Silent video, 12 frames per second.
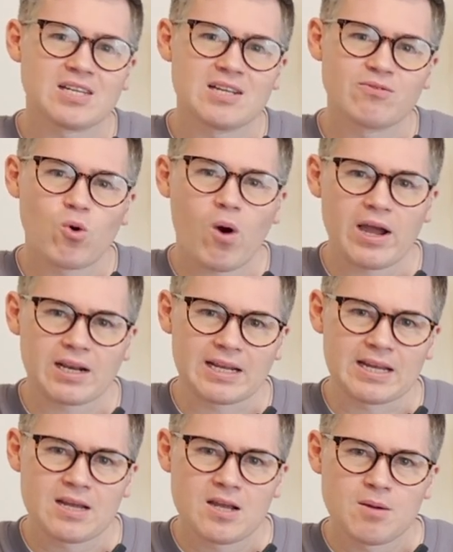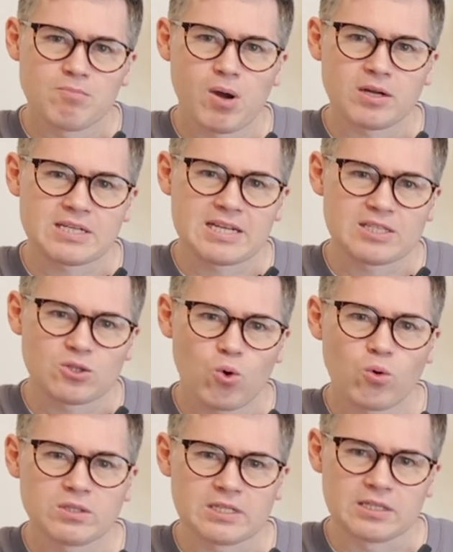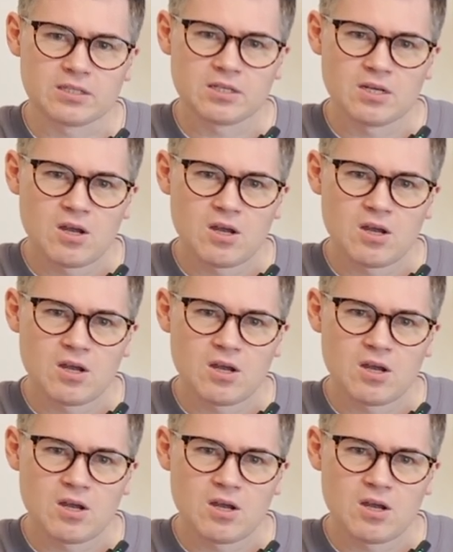live quietly, but he is haunted.